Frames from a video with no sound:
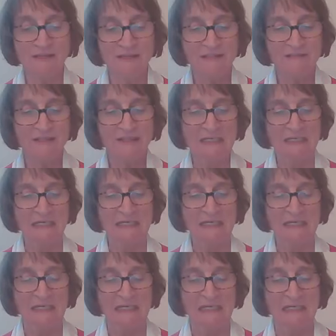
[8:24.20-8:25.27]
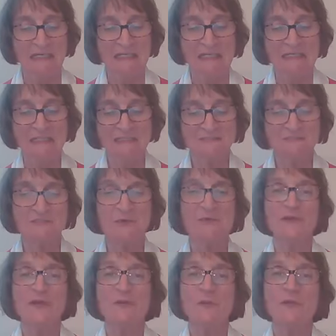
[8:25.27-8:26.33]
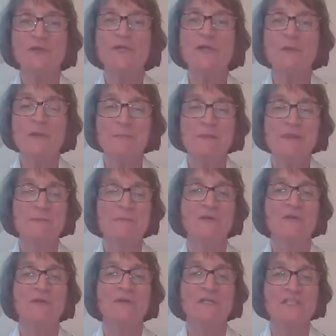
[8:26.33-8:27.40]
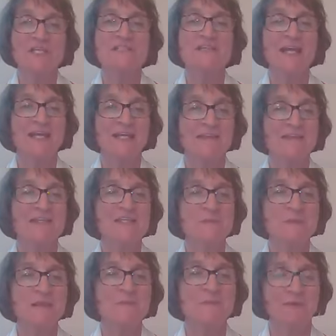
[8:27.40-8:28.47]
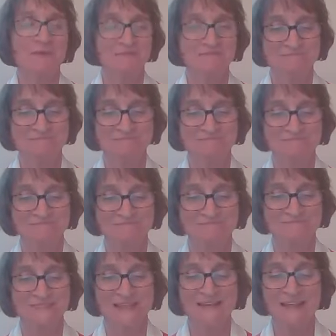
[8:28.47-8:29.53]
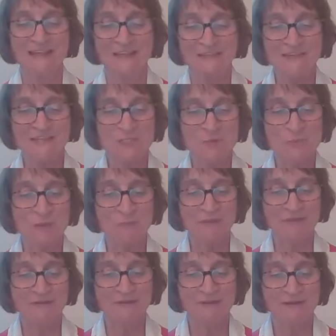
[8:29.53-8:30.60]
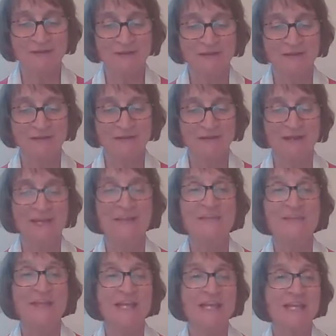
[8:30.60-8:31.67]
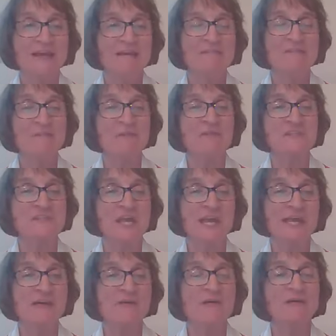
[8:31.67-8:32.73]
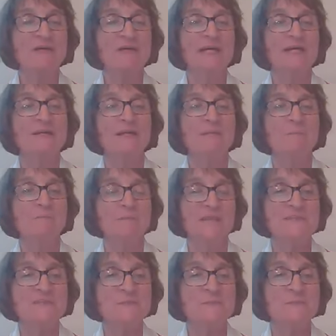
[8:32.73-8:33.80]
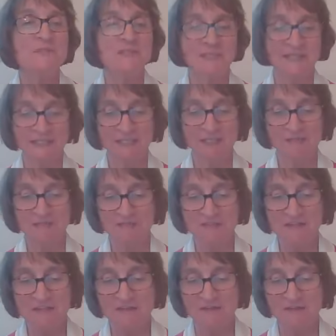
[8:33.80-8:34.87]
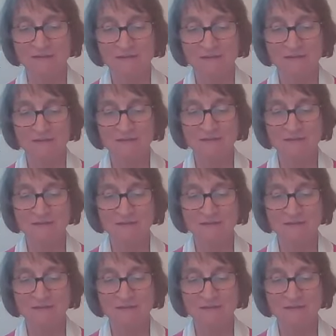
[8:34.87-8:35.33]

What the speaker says: Faith is for the ordinary people, just like these people, like these women, and they're left with terror and amazement and in fear.